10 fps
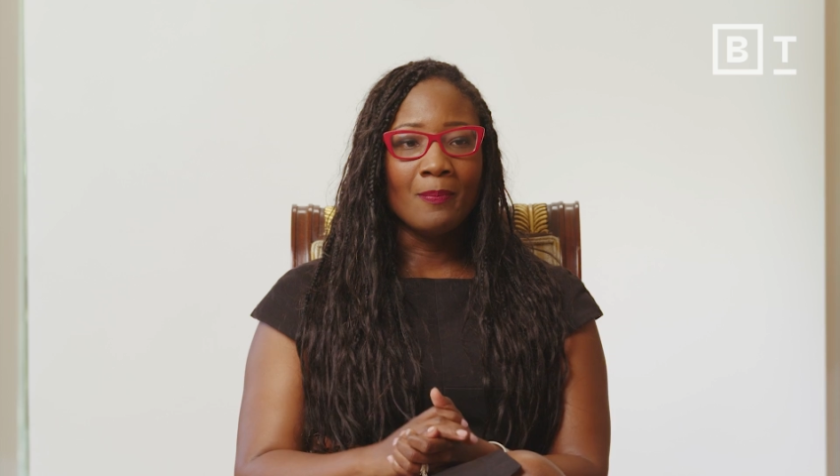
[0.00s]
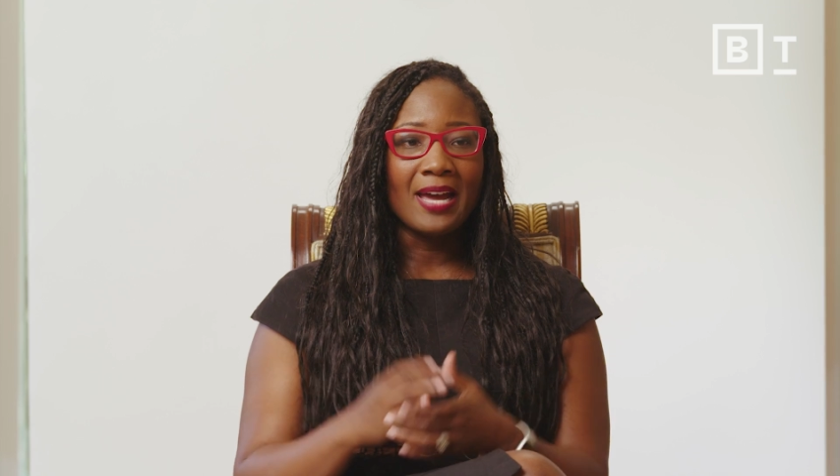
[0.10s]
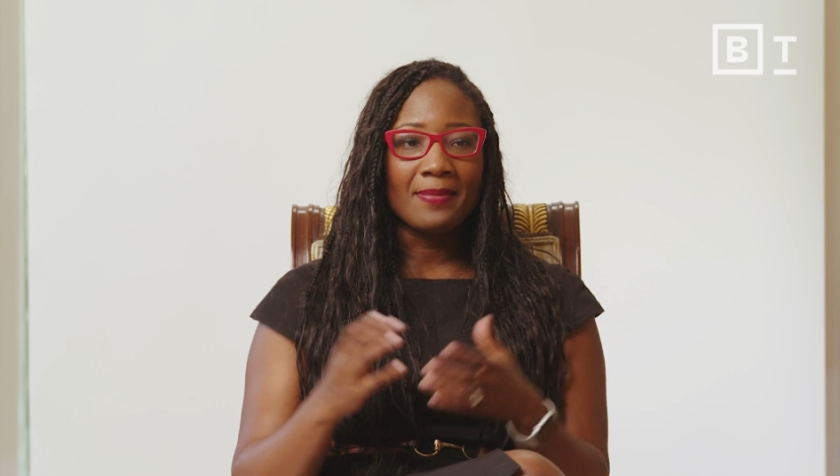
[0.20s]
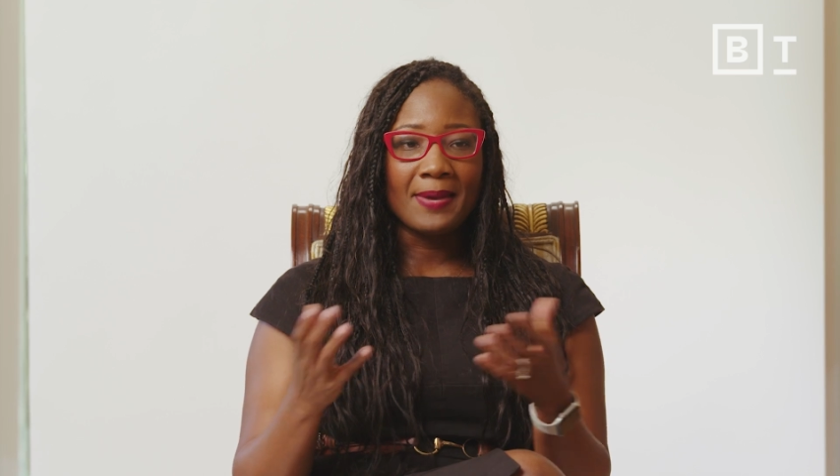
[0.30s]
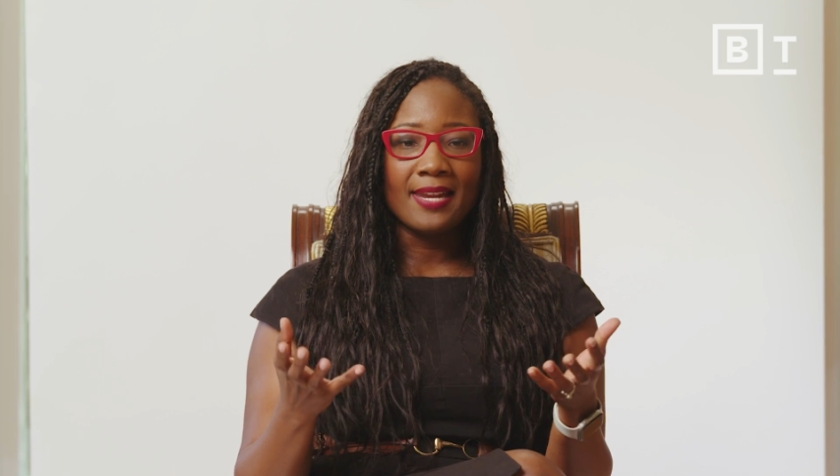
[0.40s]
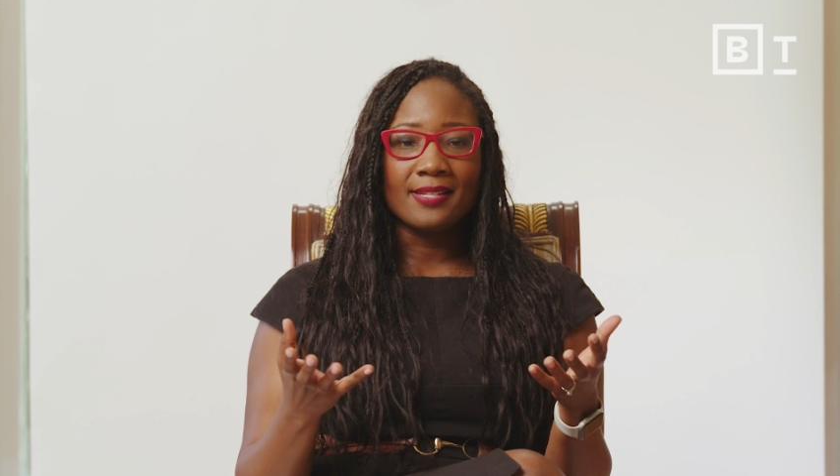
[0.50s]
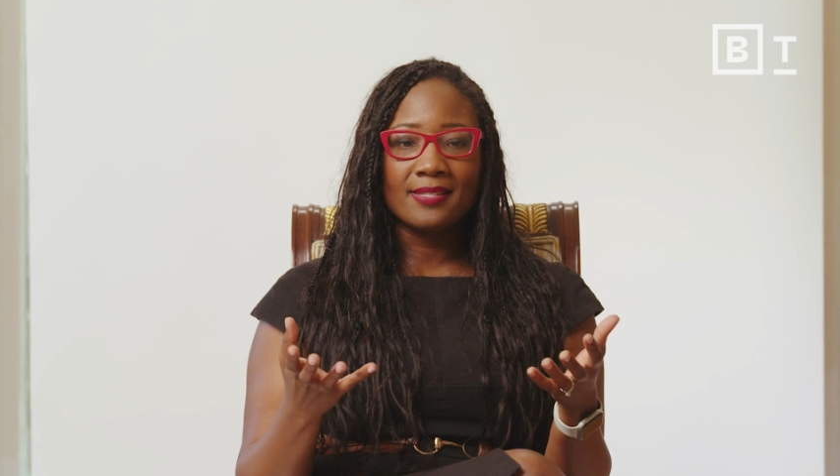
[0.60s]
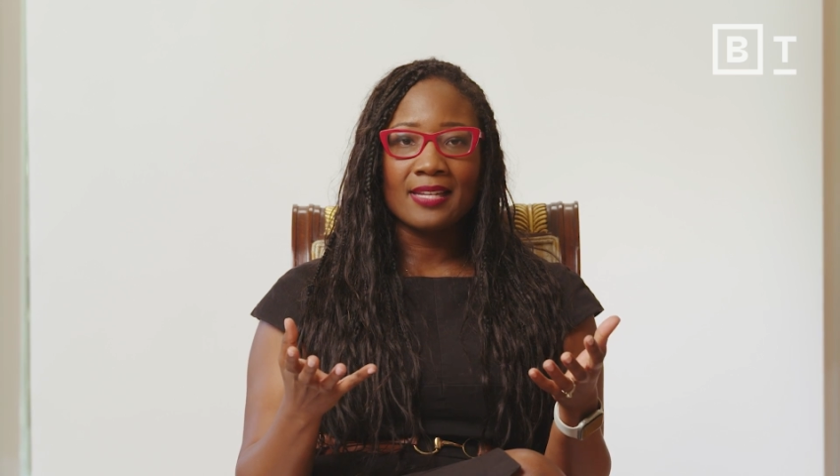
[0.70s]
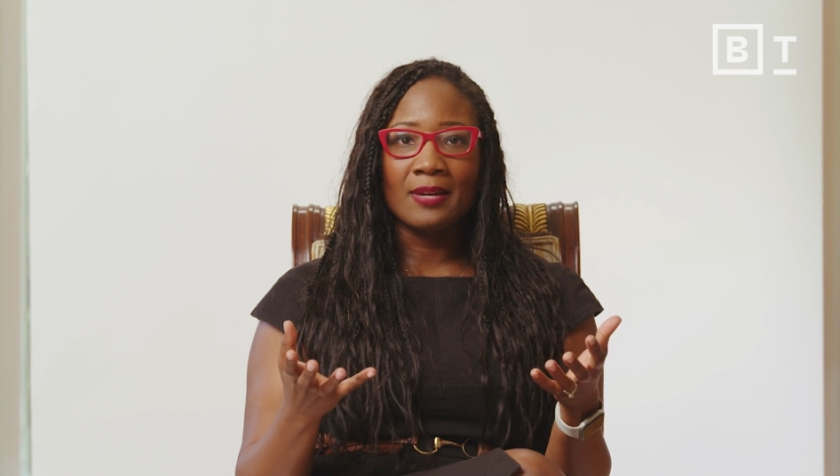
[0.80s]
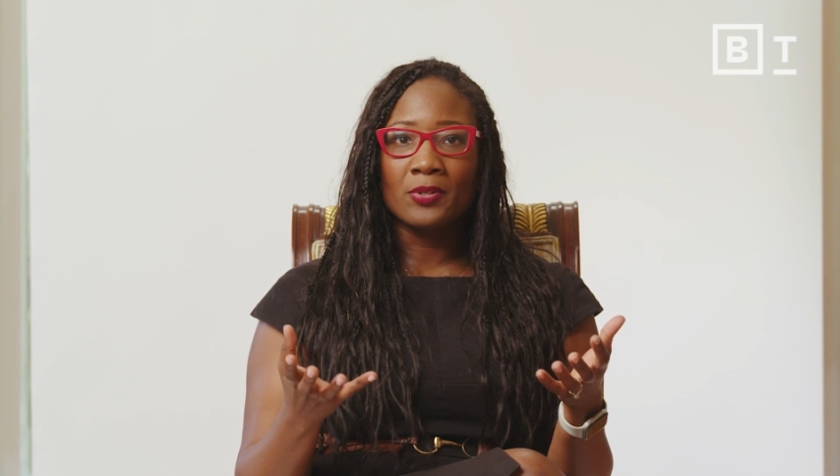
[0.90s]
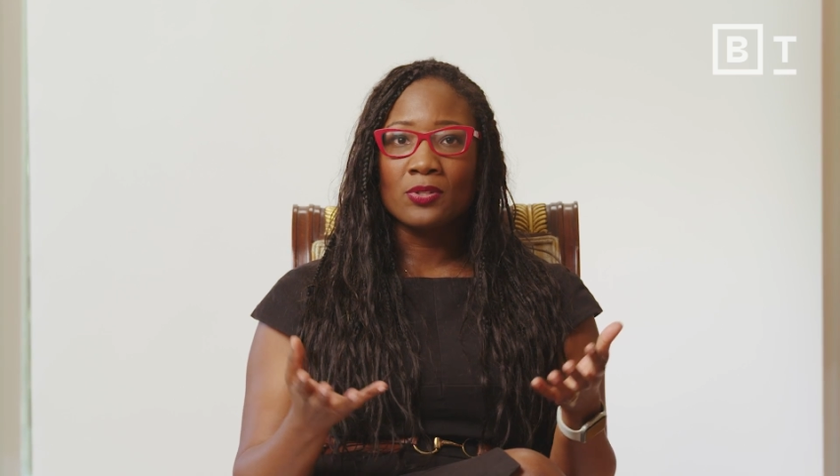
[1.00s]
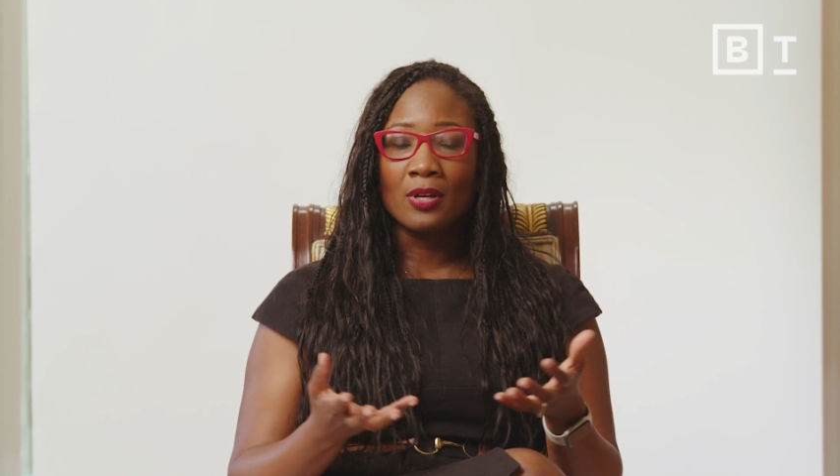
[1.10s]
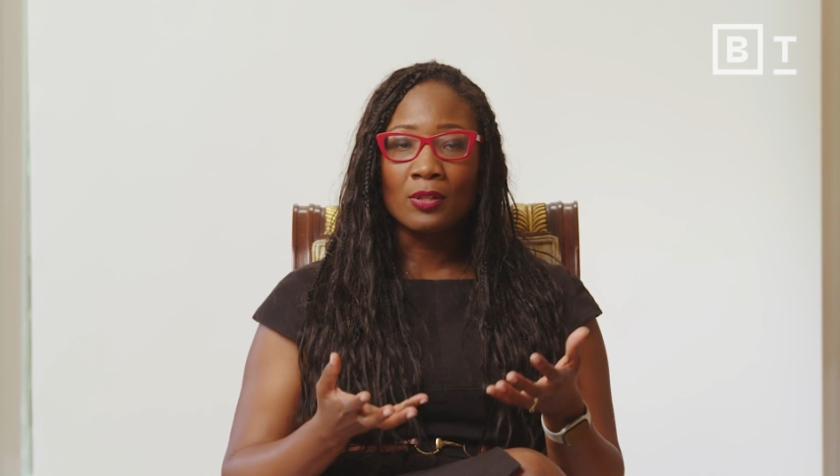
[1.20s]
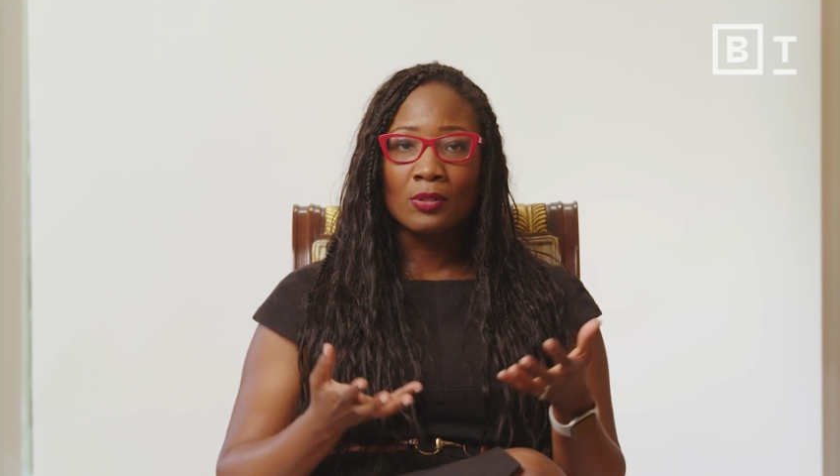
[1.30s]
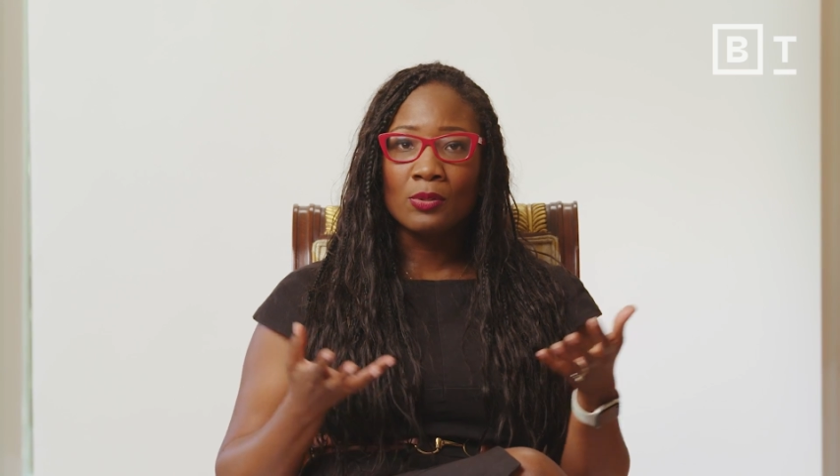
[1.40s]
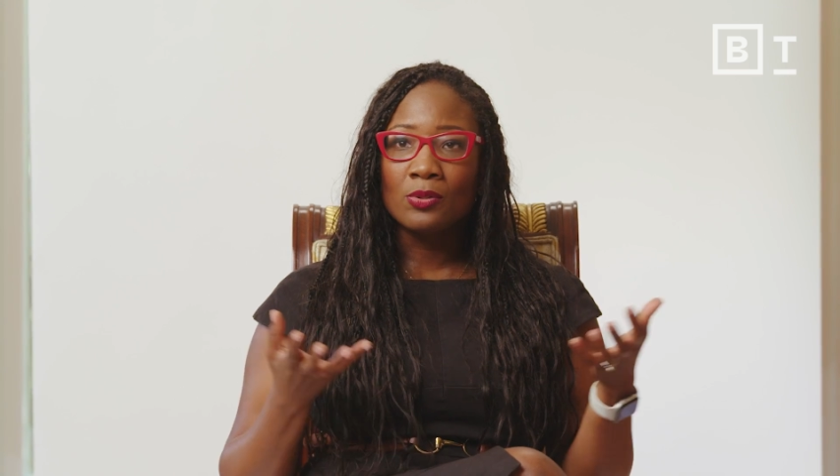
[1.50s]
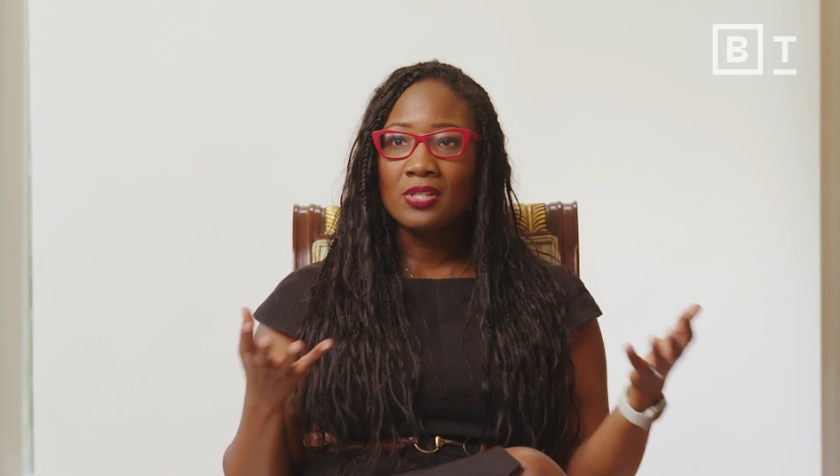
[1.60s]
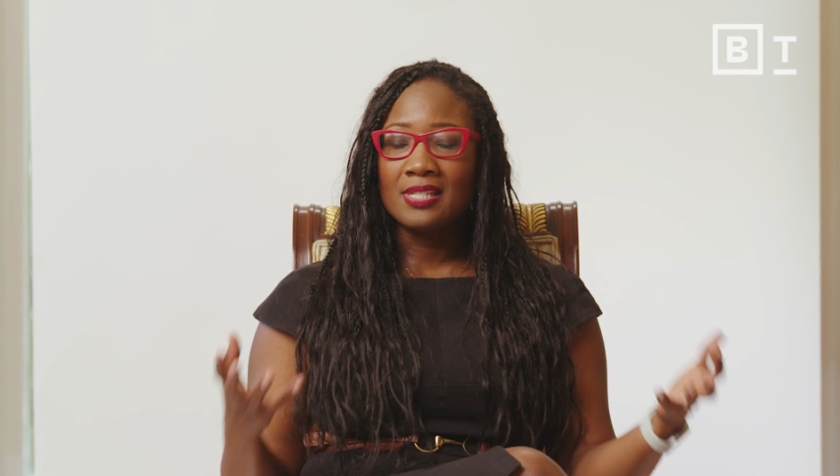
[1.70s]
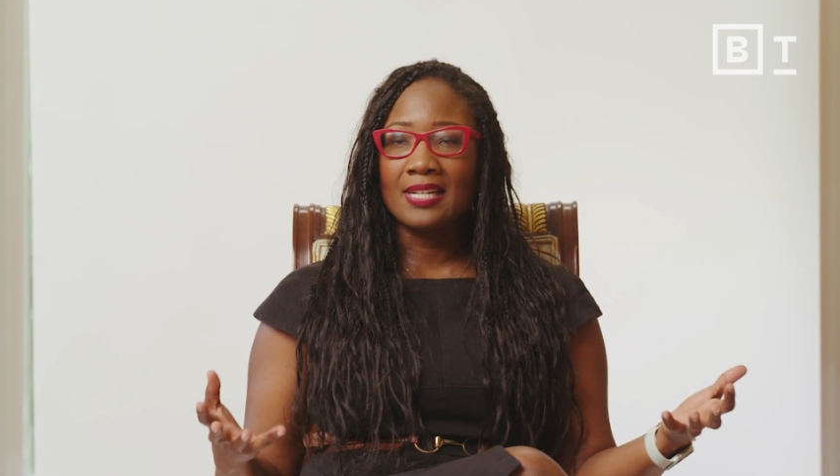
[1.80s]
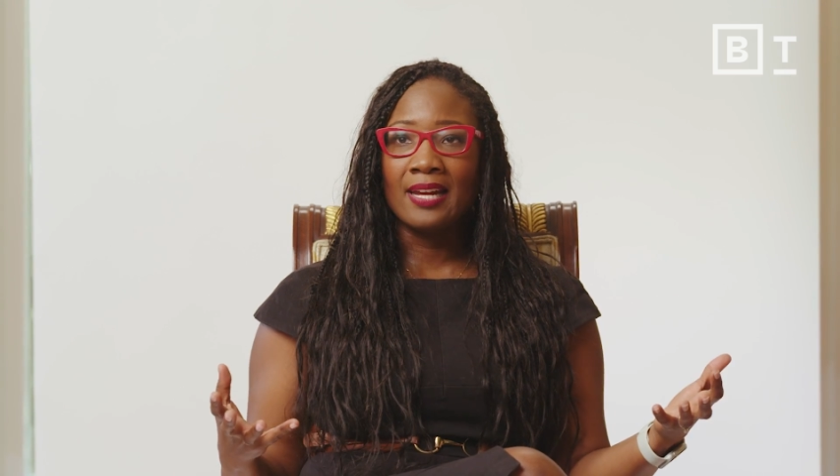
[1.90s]
mathematics is able to
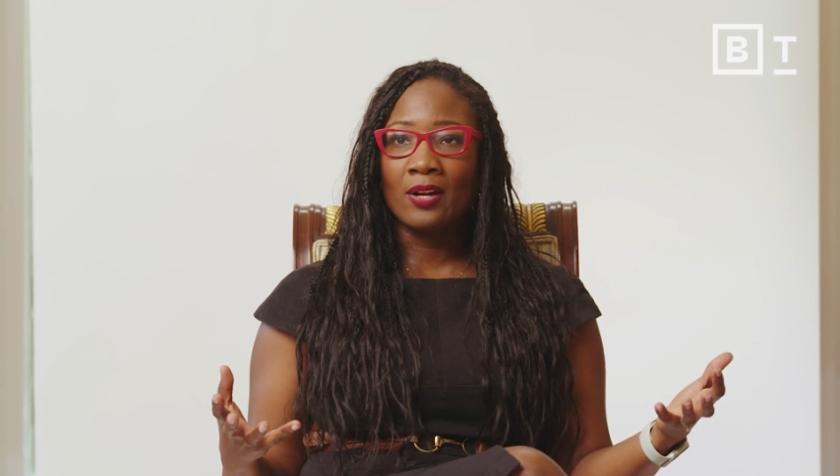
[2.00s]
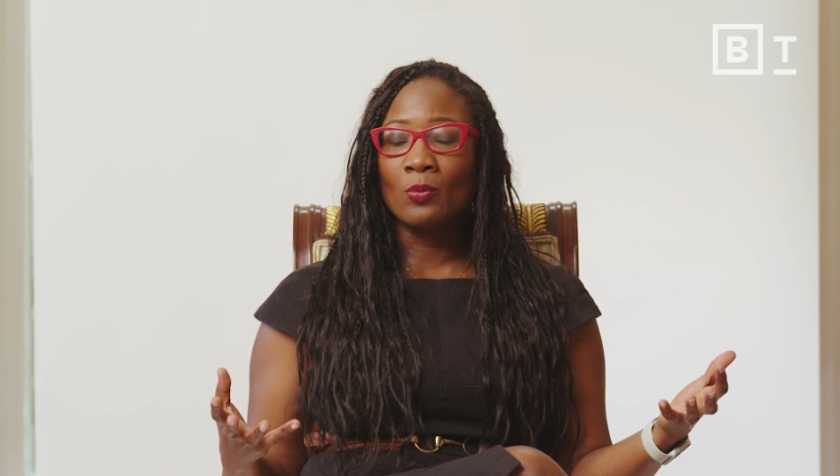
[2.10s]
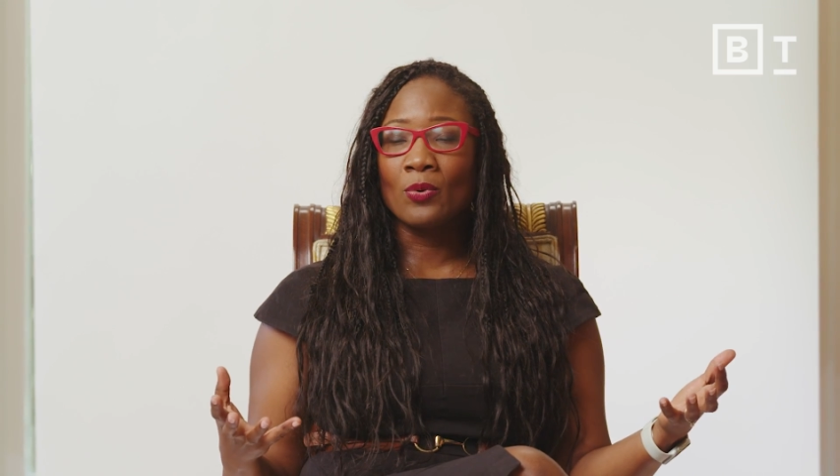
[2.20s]
elucidate a